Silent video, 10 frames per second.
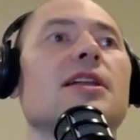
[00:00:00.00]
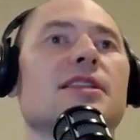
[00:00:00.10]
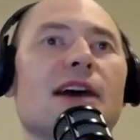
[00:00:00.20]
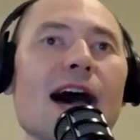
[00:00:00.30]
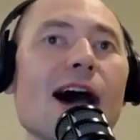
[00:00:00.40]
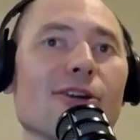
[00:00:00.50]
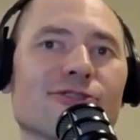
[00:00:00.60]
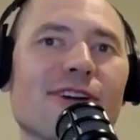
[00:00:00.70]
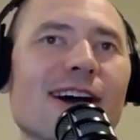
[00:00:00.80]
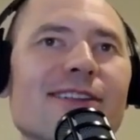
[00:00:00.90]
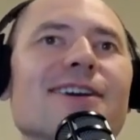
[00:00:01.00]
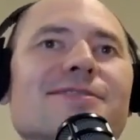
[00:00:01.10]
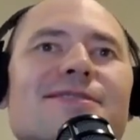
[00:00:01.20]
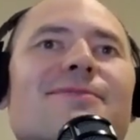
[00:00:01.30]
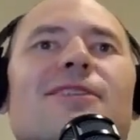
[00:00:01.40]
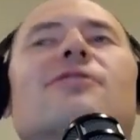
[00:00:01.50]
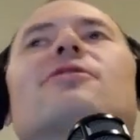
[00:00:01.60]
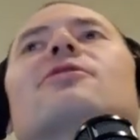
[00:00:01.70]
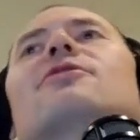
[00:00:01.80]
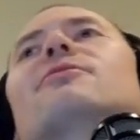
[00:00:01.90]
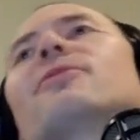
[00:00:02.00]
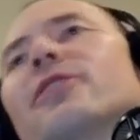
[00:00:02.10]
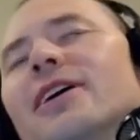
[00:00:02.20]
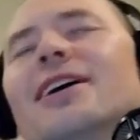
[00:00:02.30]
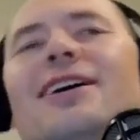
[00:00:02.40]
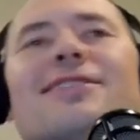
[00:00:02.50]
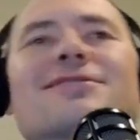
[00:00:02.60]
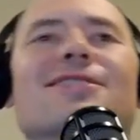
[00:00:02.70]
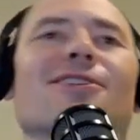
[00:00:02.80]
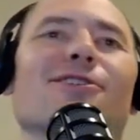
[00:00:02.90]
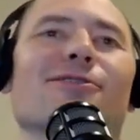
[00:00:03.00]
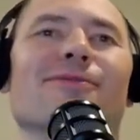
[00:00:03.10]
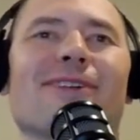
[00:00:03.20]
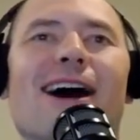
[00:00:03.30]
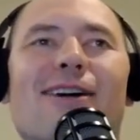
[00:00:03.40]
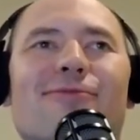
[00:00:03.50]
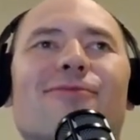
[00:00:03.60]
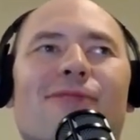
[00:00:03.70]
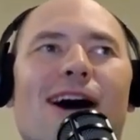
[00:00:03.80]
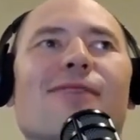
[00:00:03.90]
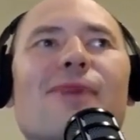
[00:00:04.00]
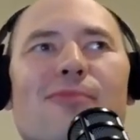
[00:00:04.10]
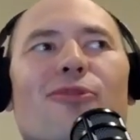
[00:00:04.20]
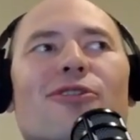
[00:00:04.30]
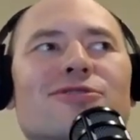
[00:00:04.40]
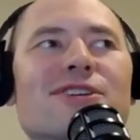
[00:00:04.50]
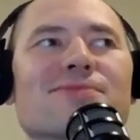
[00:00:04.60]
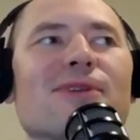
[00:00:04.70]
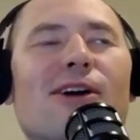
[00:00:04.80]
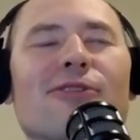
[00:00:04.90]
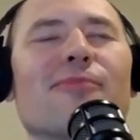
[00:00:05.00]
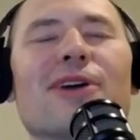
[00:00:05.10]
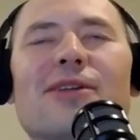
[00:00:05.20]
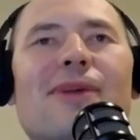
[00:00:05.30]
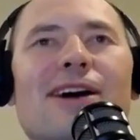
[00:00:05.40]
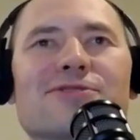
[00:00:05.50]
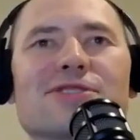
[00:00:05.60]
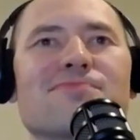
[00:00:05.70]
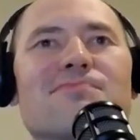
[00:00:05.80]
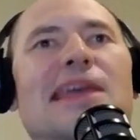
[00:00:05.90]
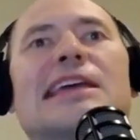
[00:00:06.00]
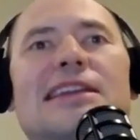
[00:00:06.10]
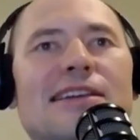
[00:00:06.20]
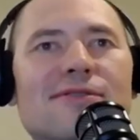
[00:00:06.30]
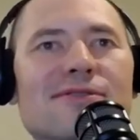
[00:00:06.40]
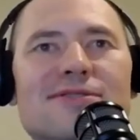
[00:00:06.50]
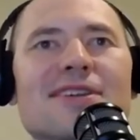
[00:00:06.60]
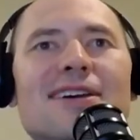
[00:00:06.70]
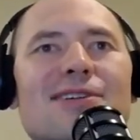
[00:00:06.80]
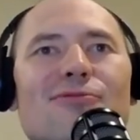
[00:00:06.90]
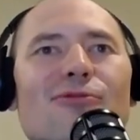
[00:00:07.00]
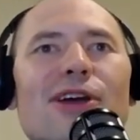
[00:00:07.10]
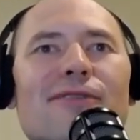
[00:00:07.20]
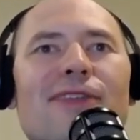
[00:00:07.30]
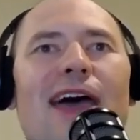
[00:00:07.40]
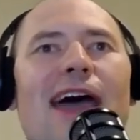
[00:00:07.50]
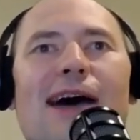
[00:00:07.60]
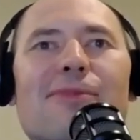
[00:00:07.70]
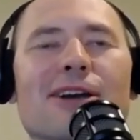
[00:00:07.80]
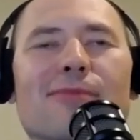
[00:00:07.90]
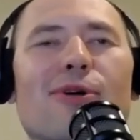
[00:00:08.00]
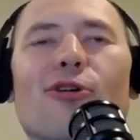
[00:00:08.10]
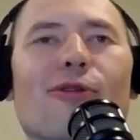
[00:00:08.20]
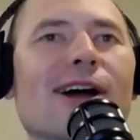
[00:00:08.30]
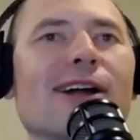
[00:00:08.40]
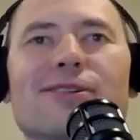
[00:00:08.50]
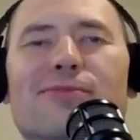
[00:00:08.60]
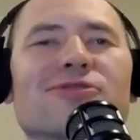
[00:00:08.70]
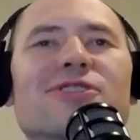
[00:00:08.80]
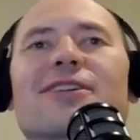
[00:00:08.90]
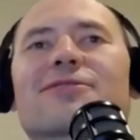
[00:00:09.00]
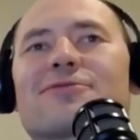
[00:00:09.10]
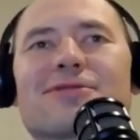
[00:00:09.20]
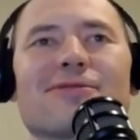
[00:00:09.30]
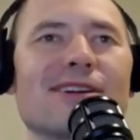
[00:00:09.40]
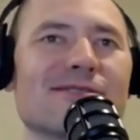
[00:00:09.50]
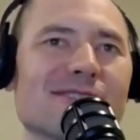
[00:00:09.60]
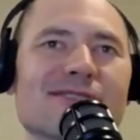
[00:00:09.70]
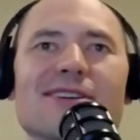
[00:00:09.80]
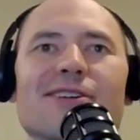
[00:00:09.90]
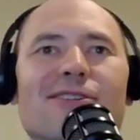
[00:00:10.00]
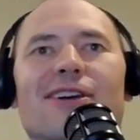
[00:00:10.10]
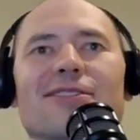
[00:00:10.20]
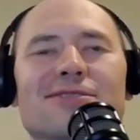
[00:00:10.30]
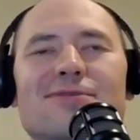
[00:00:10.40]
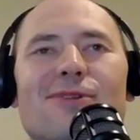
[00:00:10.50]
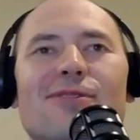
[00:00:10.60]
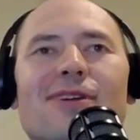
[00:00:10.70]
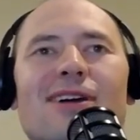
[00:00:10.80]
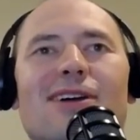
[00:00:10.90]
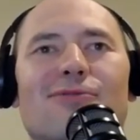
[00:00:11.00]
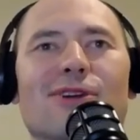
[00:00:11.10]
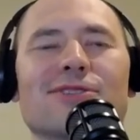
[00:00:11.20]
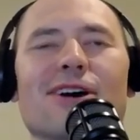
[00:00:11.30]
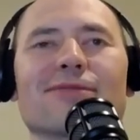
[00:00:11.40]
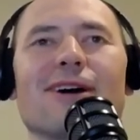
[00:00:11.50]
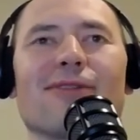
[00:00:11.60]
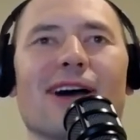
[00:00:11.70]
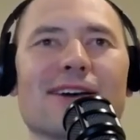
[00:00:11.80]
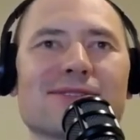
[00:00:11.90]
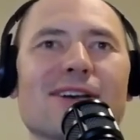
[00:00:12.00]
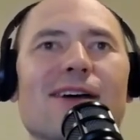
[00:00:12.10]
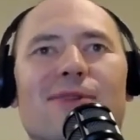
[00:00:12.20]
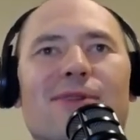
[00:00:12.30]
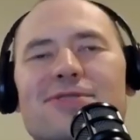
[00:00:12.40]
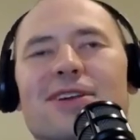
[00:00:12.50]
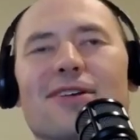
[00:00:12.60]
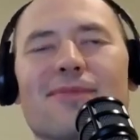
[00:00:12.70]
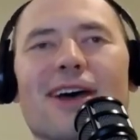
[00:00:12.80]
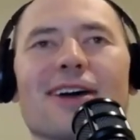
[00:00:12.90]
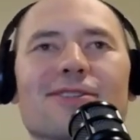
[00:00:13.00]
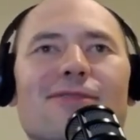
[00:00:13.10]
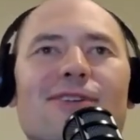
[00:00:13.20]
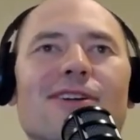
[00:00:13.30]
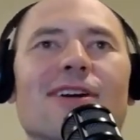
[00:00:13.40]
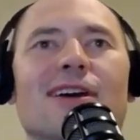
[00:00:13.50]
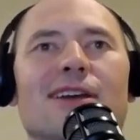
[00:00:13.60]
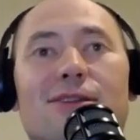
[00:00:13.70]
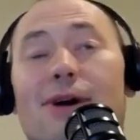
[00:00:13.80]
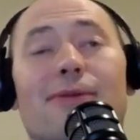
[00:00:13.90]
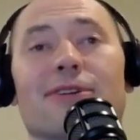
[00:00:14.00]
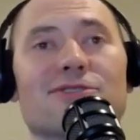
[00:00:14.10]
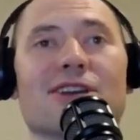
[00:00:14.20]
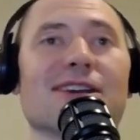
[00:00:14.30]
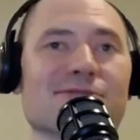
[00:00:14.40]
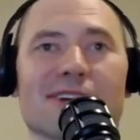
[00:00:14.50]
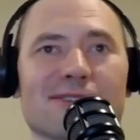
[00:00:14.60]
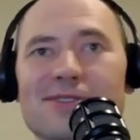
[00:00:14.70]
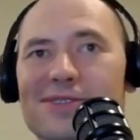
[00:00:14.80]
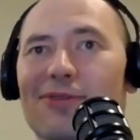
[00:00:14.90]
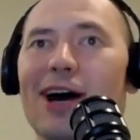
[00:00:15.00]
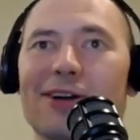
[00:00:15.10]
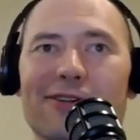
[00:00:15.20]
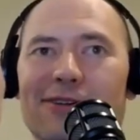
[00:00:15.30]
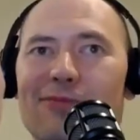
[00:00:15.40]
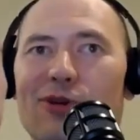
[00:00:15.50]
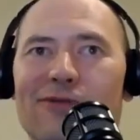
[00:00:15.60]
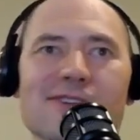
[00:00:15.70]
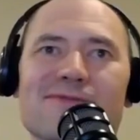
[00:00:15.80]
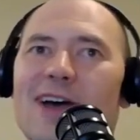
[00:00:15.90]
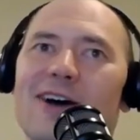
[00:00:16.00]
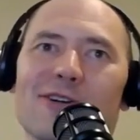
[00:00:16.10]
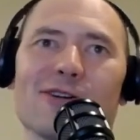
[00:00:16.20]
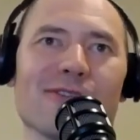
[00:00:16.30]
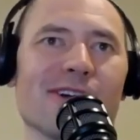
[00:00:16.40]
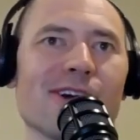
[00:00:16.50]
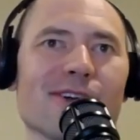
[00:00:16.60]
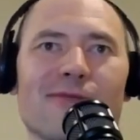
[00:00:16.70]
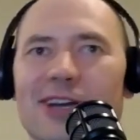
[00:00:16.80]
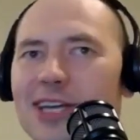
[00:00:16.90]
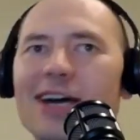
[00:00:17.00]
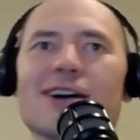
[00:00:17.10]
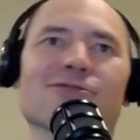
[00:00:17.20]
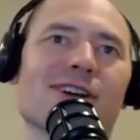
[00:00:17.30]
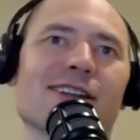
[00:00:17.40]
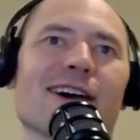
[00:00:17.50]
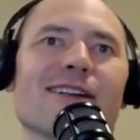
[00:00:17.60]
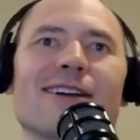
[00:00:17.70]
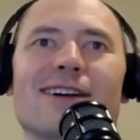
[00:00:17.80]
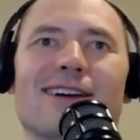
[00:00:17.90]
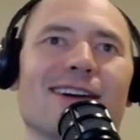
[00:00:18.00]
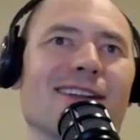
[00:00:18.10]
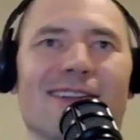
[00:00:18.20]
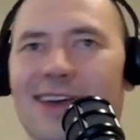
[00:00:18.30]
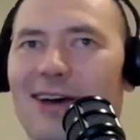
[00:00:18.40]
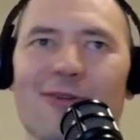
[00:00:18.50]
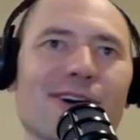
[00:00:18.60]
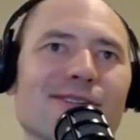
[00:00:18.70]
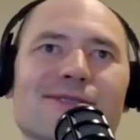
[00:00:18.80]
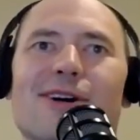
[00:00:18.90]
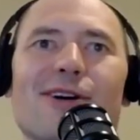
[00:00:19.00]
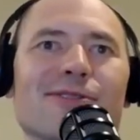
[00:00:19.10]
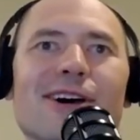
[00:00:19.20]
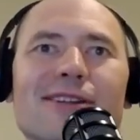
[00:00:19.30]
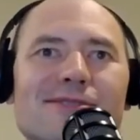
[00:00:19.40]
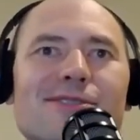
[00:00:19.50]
Now try this. I'm like, oh boy. And so I remember just being able to minimize just meetings with the app. I can pull right on the projector screen, just say, okay, this is what we talked about last time. Here's the impact of it. You want me to change like this slider to move this value over here? And I'm like, yeah, try that. And then that way it's all done.